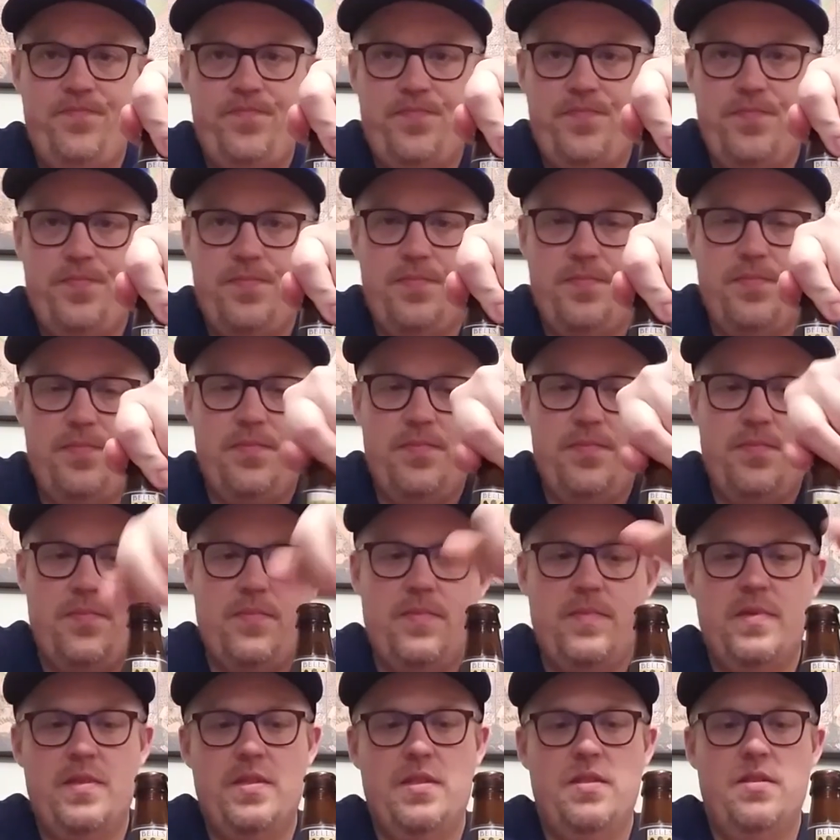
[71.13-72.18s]

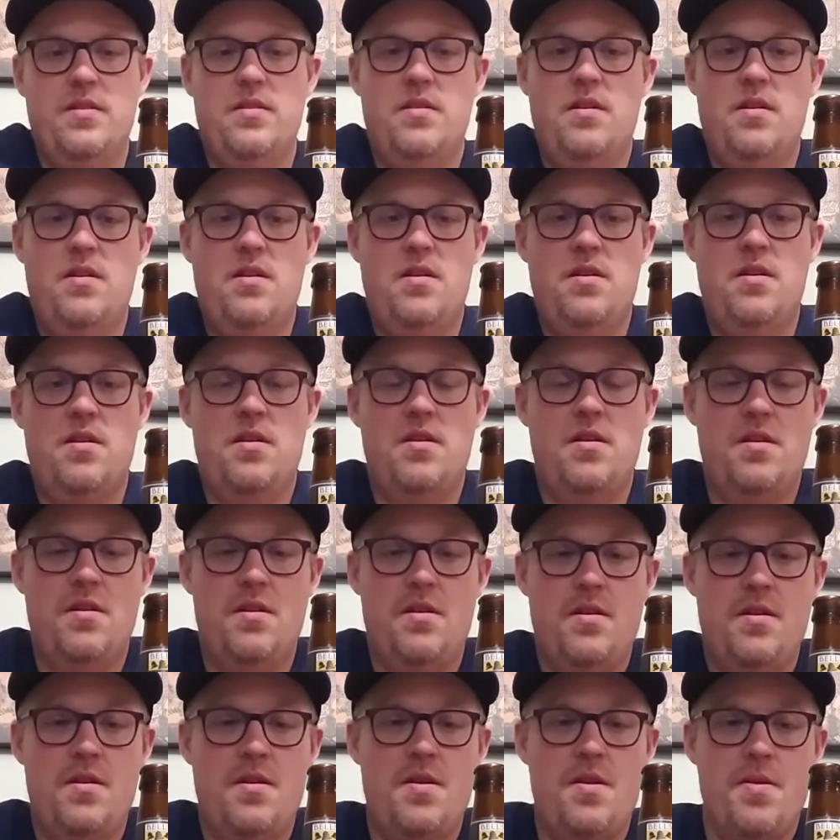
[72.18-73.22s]

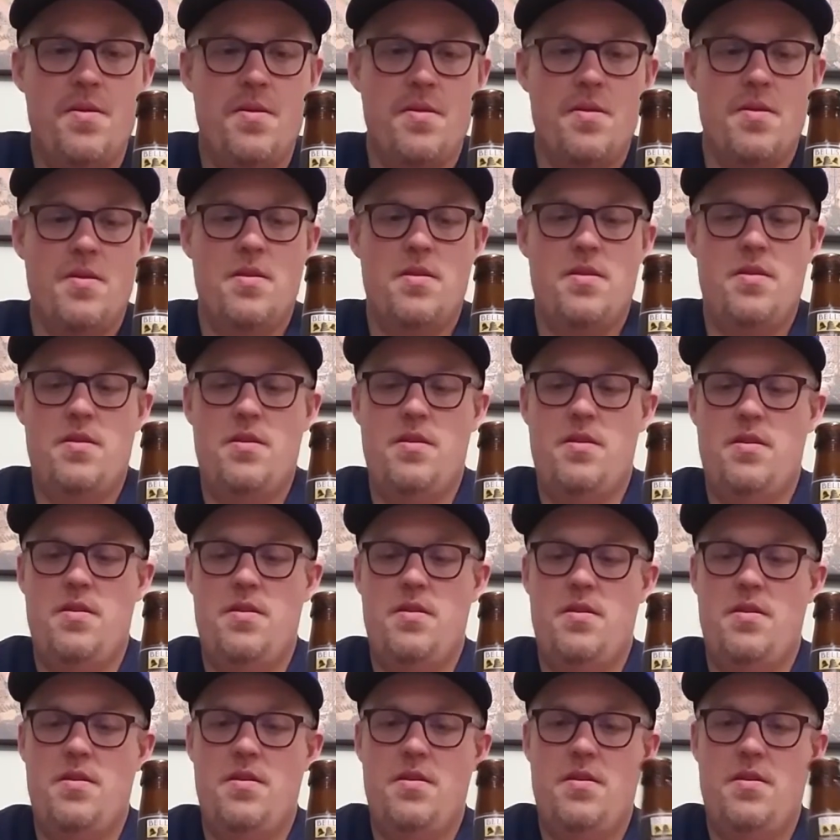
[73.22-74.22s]
[no speech]